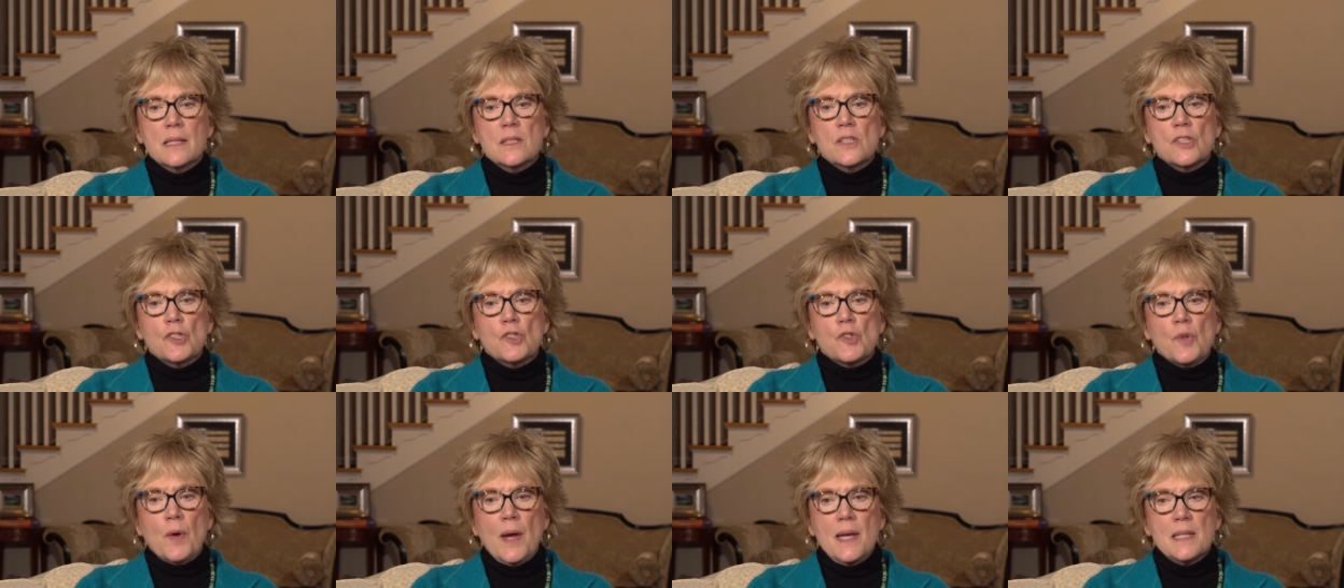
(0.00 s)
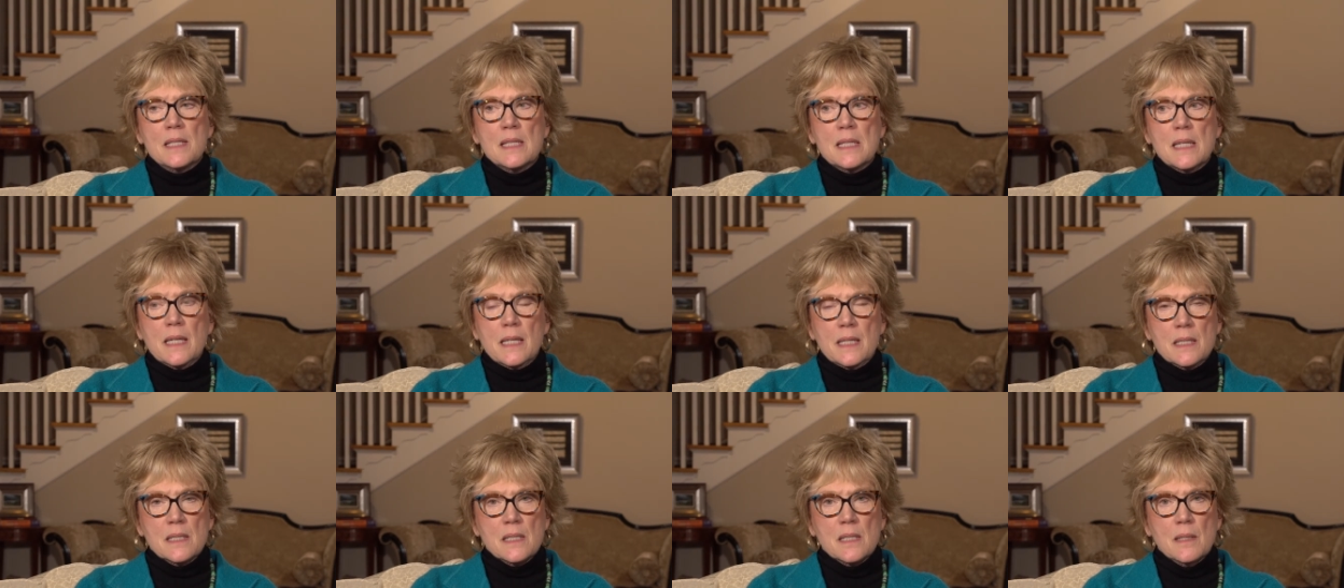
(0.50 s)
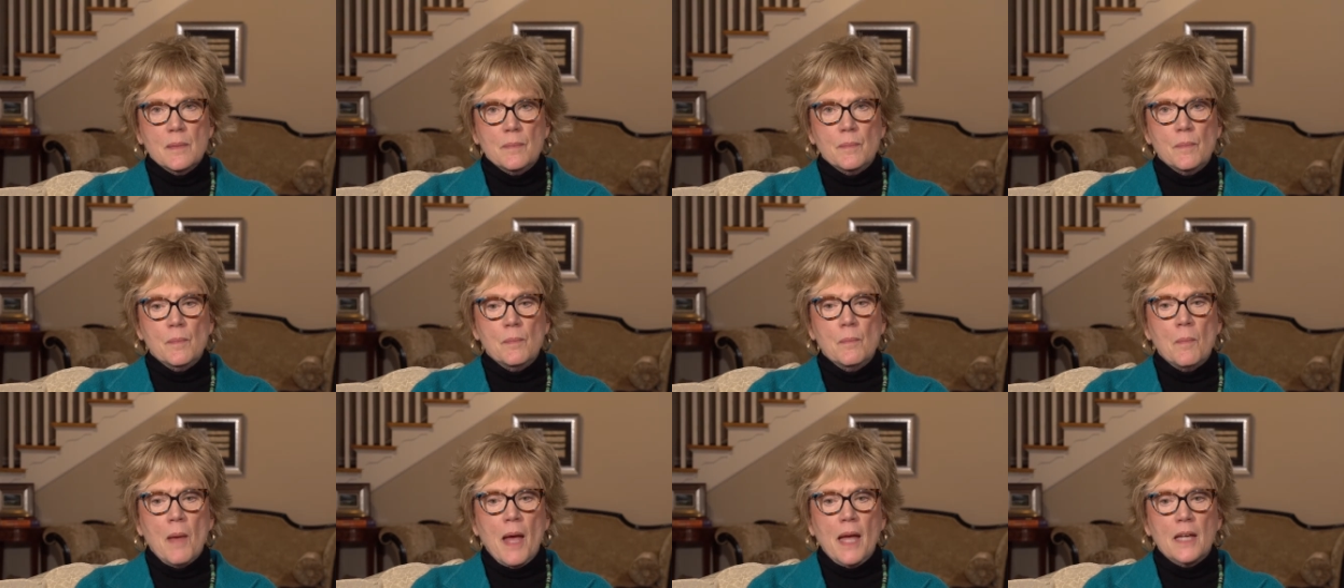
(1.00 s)
it's addressing
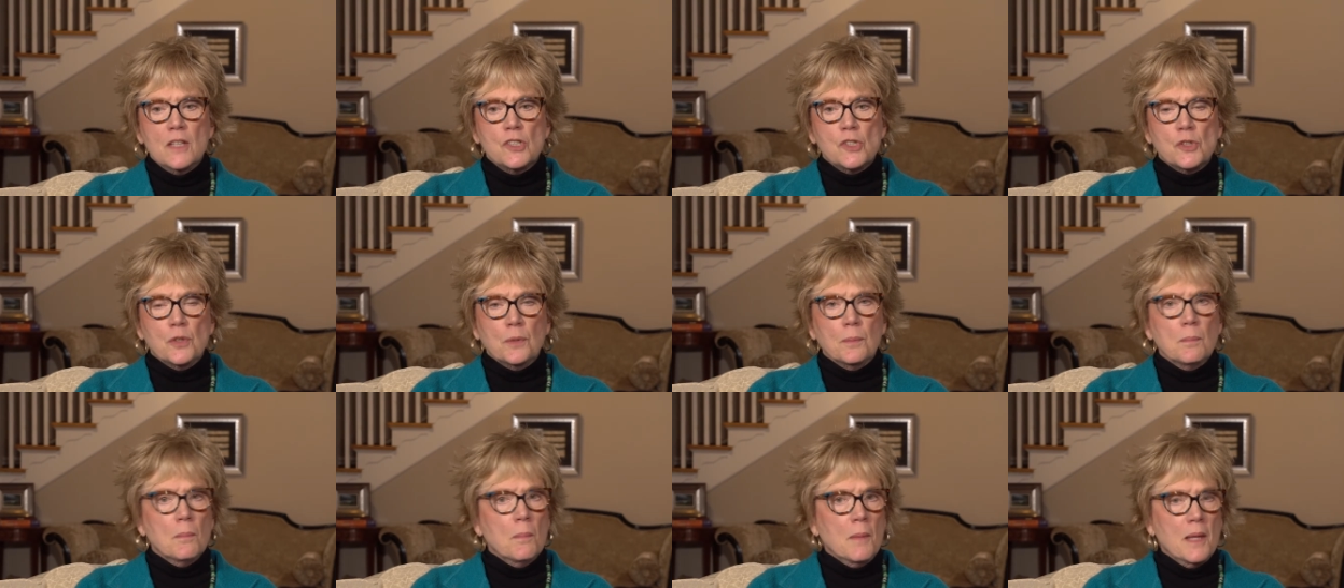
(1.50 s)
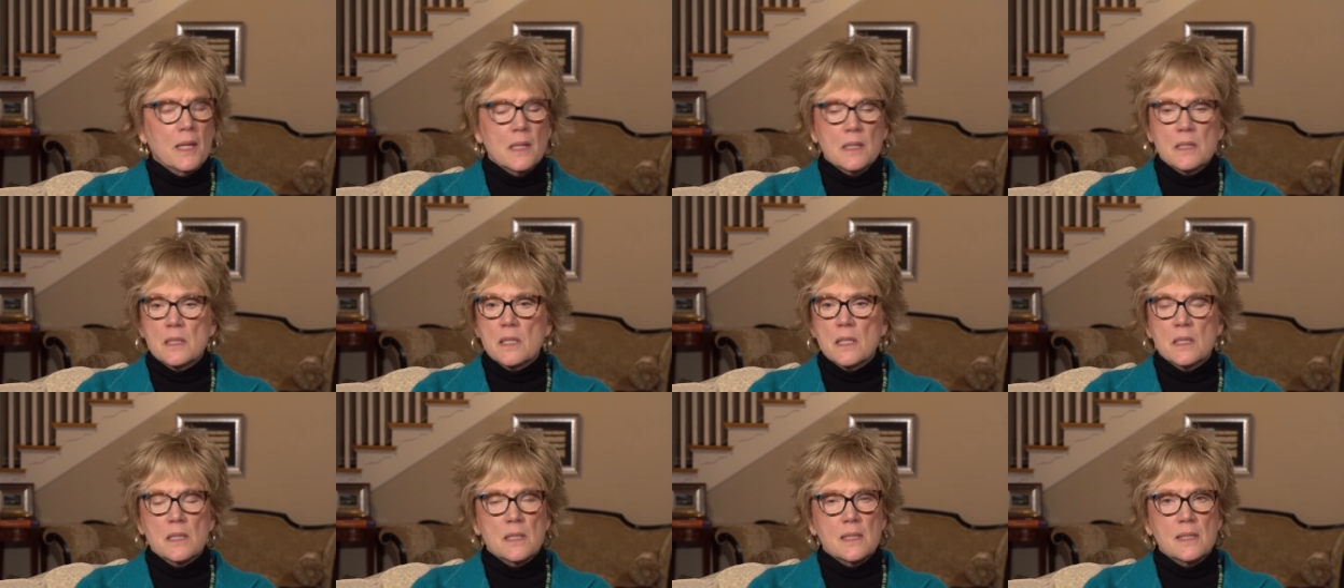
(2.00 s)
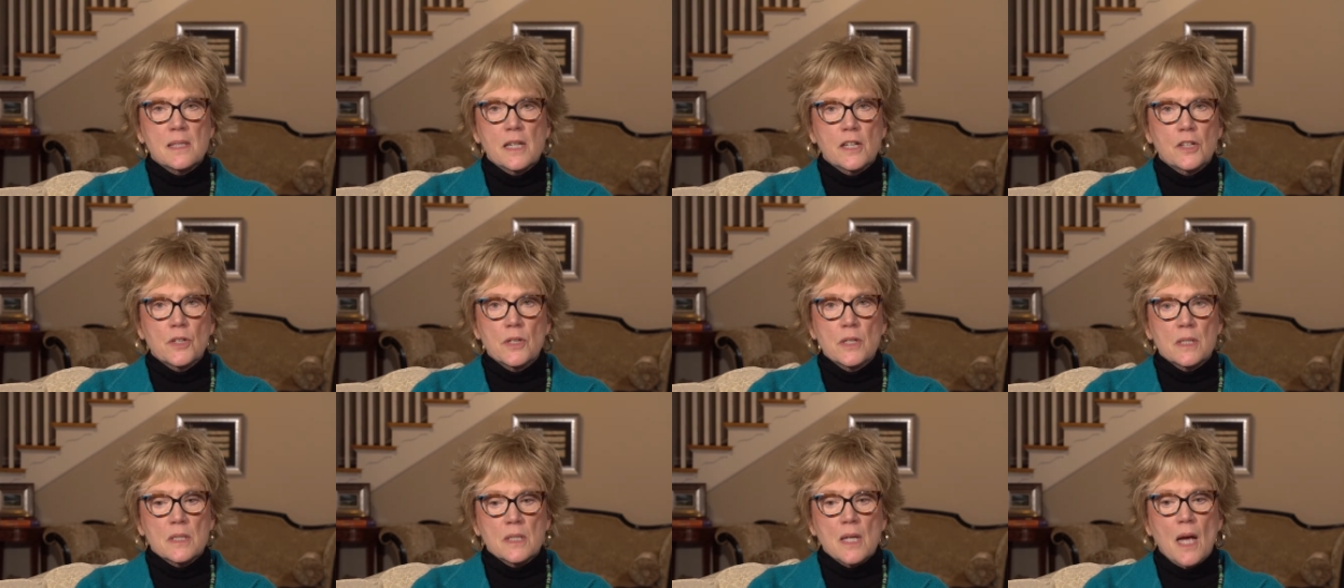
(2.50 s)
some major myths and
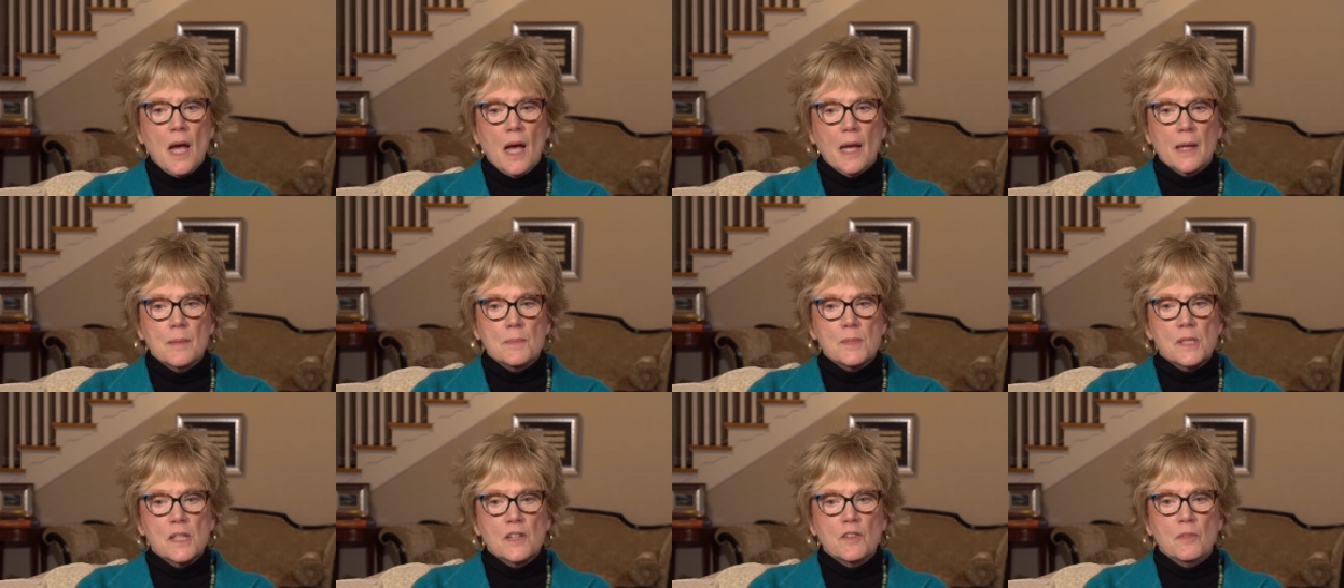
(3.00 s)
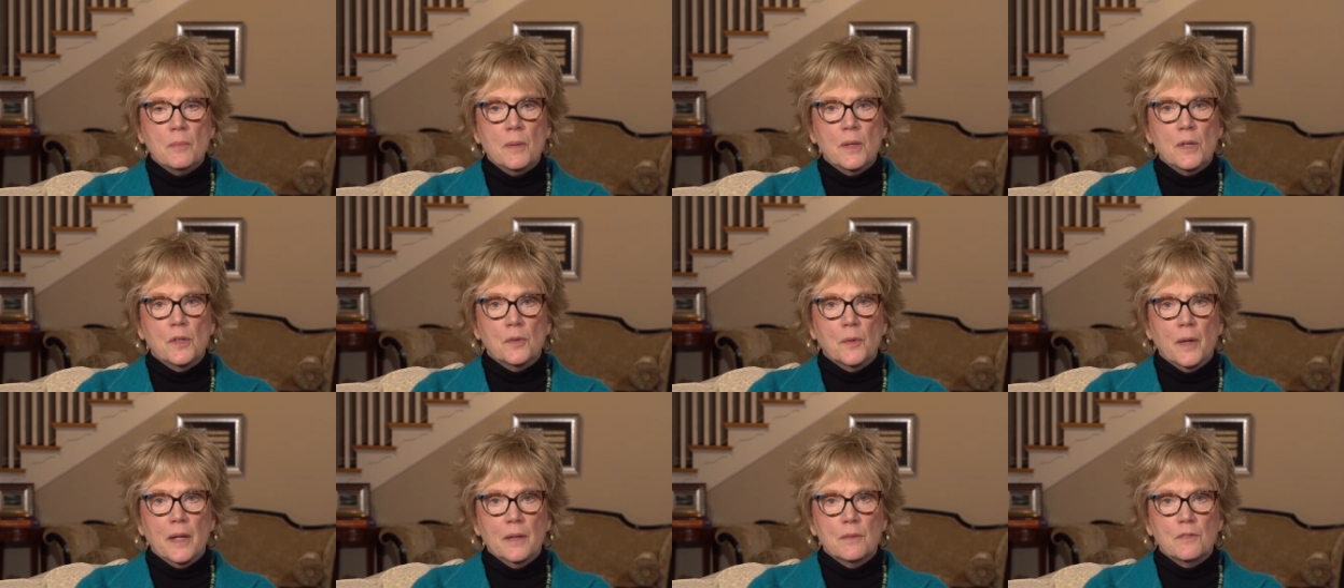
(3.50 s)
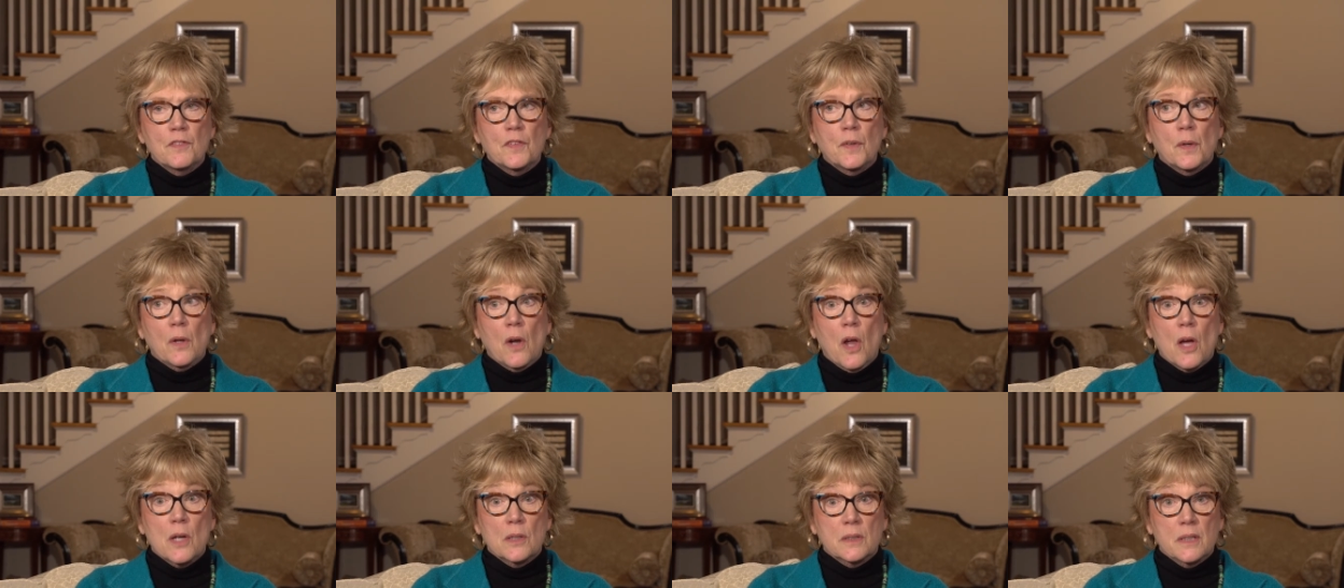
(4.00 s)
stereotypes that have been around for
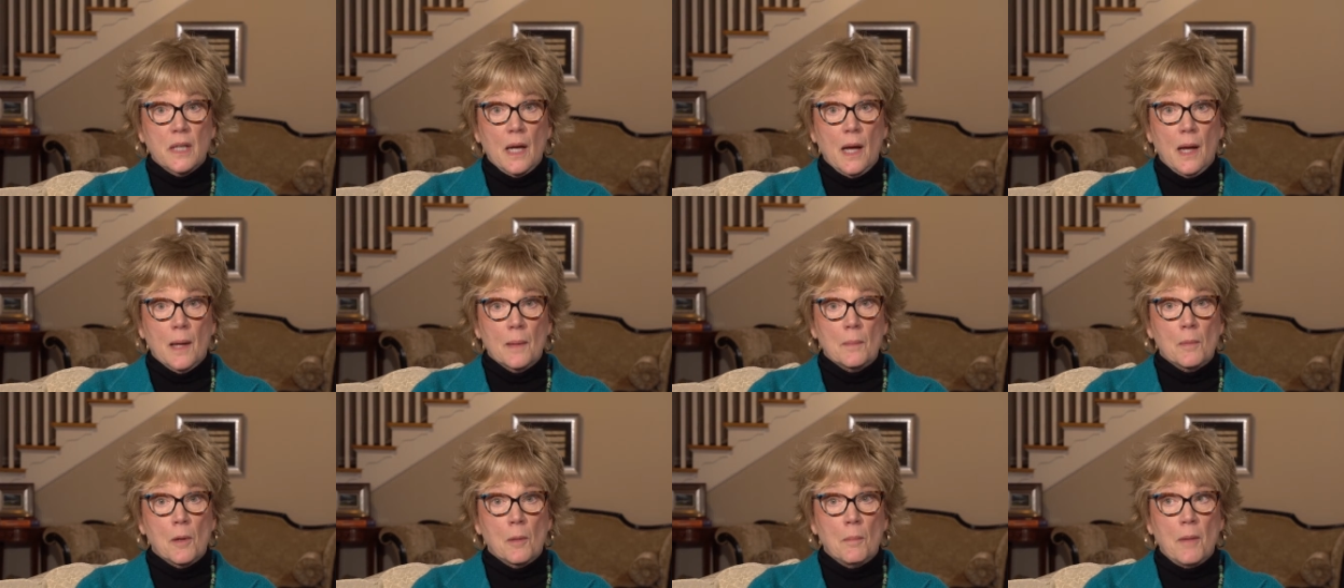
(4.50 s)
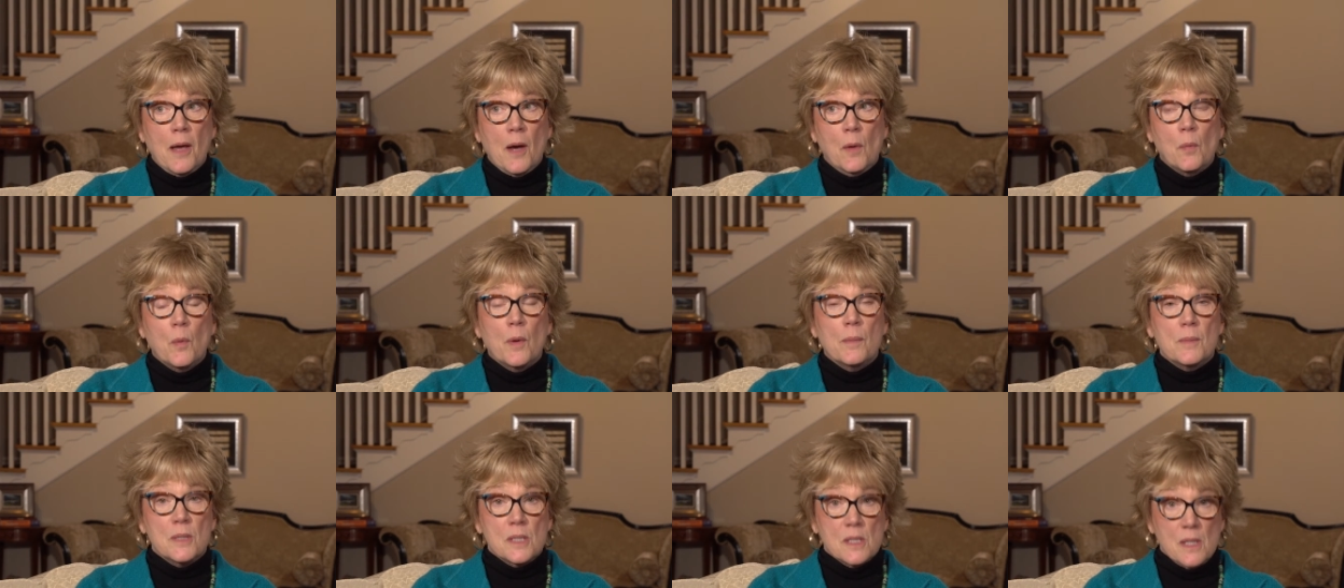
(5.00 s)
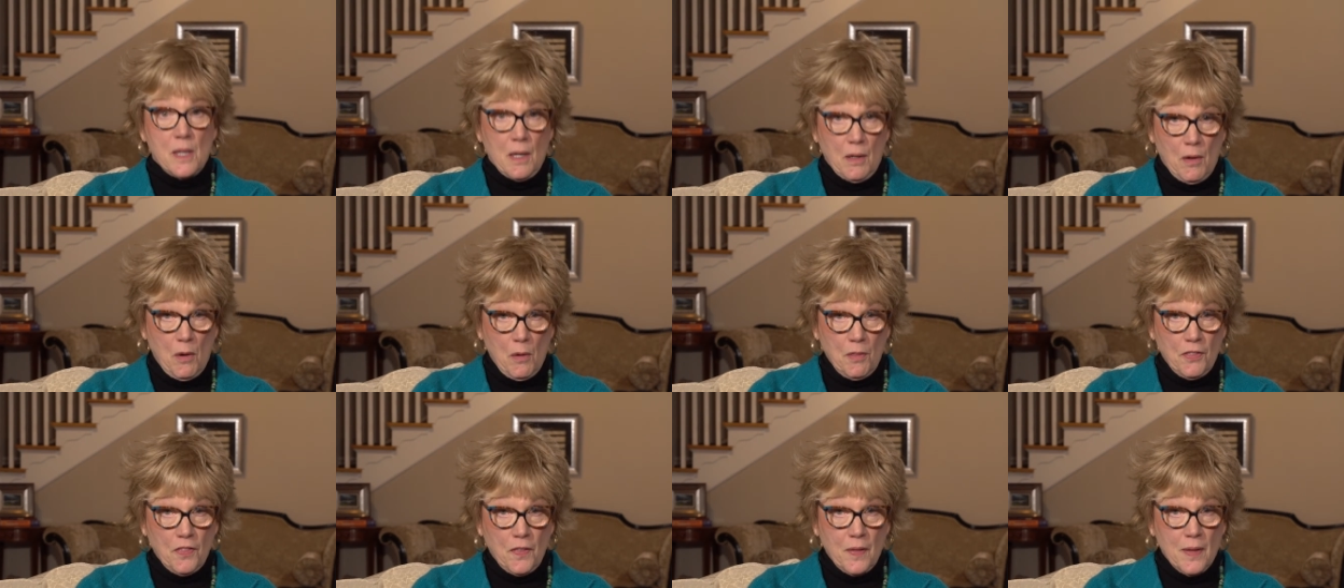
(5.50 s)
a long time about women's
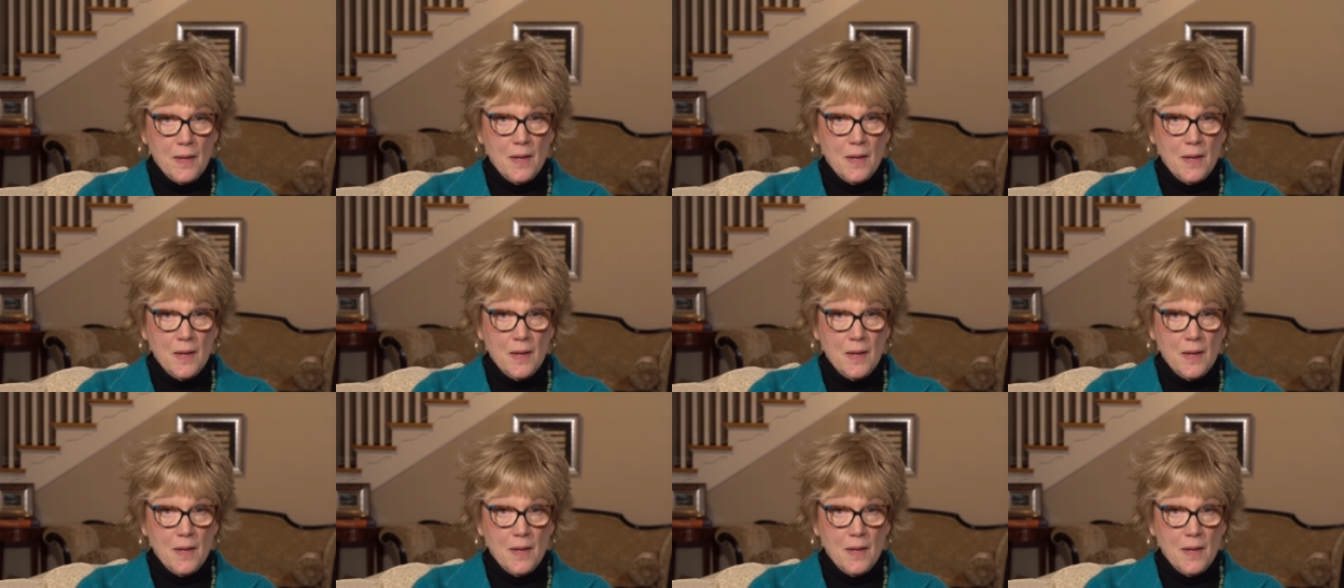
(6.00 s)
health,